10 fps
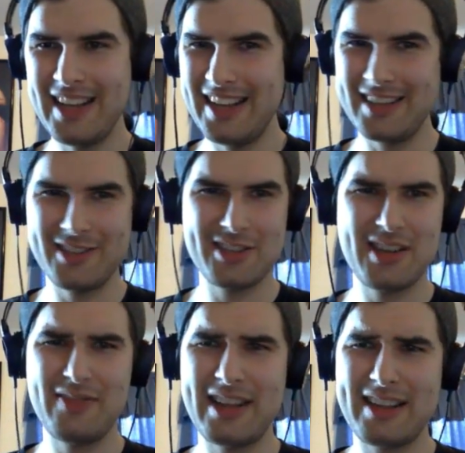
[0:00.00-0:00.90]
It's just
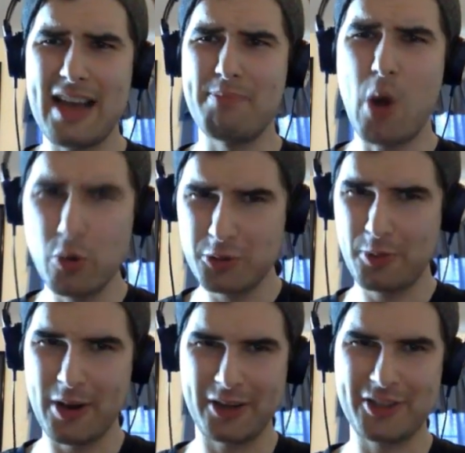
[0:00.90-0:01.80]
stuff like that,
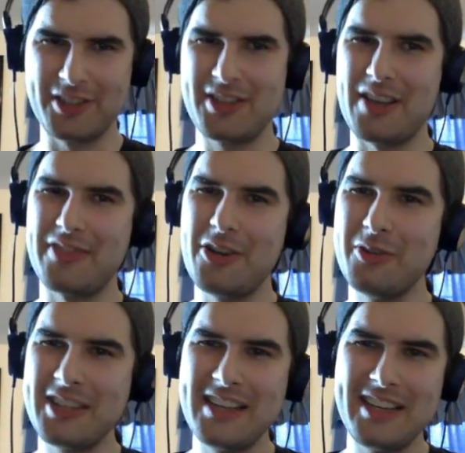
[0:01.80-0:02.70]
post-production stuff, you
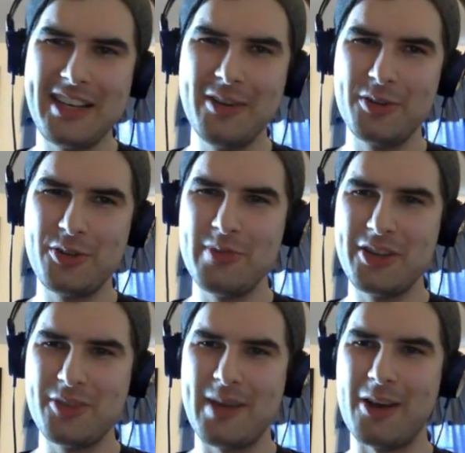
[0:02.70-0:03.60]
don't tend to hear too
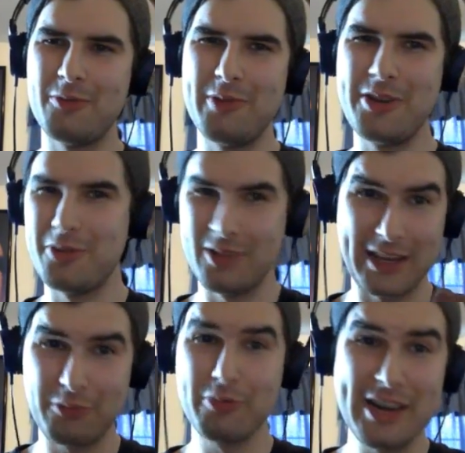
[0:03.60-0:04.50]
much about when you're
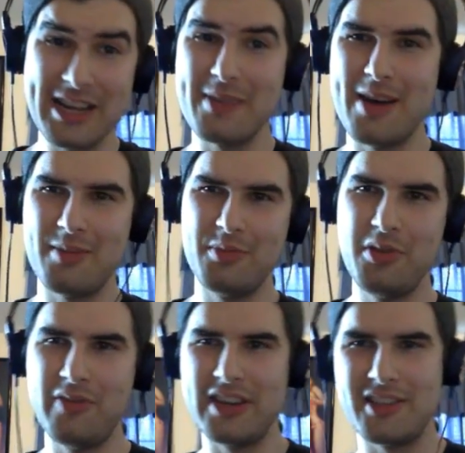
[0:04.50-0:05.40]
like reading about
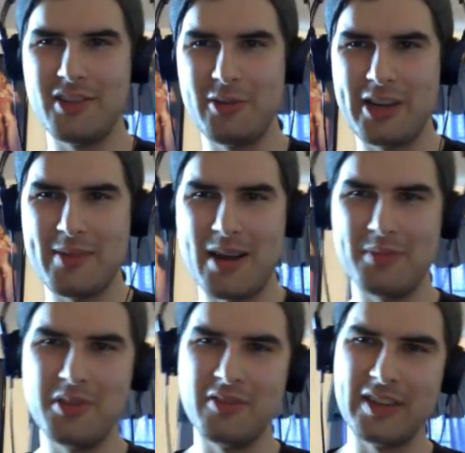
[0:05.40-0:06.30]
movies and learning
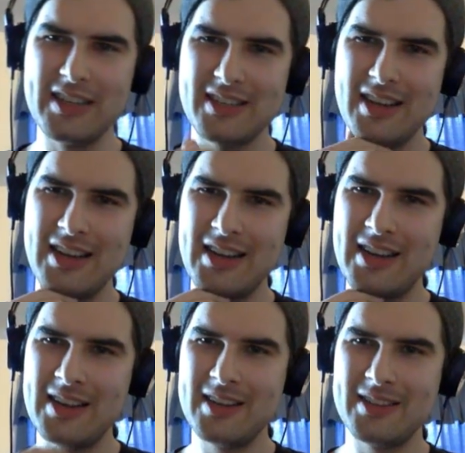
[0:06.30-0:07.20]
about movies.
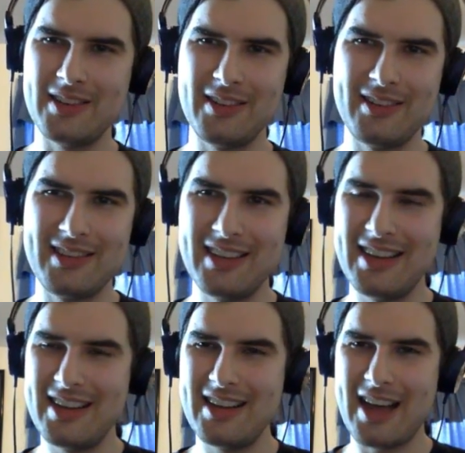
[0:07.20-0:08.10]
So
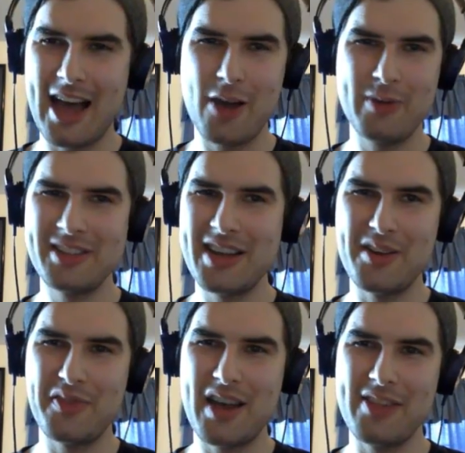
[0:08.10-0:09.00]
I always tend
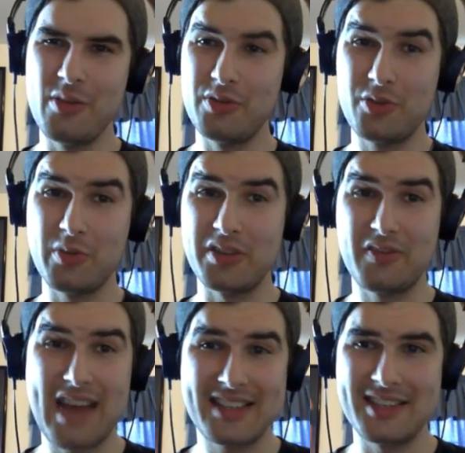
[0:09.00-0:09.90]
to find those stories
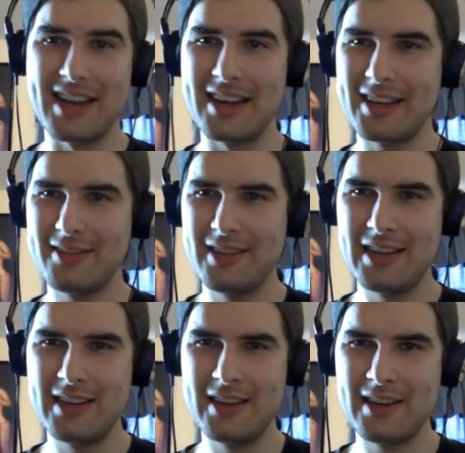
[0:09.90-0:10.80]
fascinating
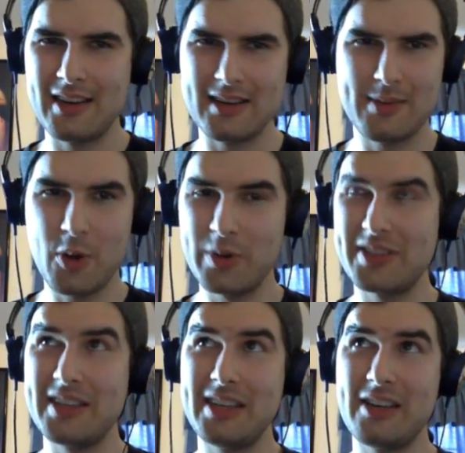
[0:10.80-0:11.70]
because I'm
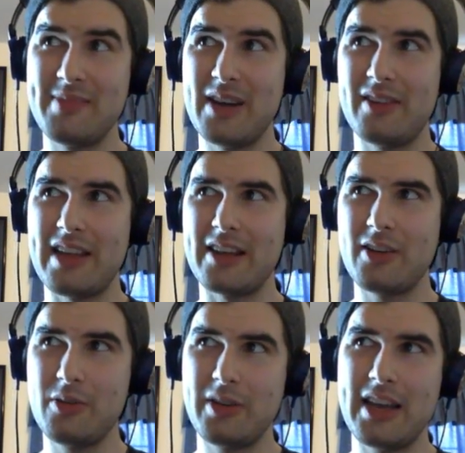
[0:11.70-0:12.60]
always thinking about
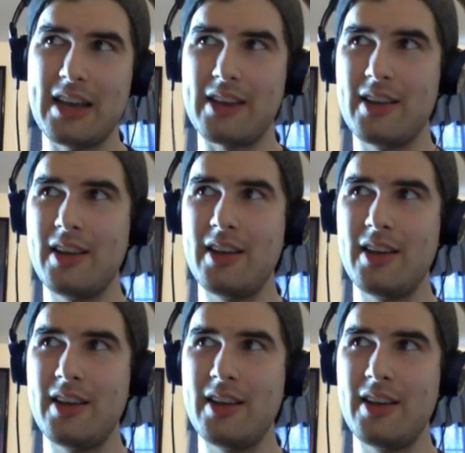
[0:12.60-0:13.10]
like, okay,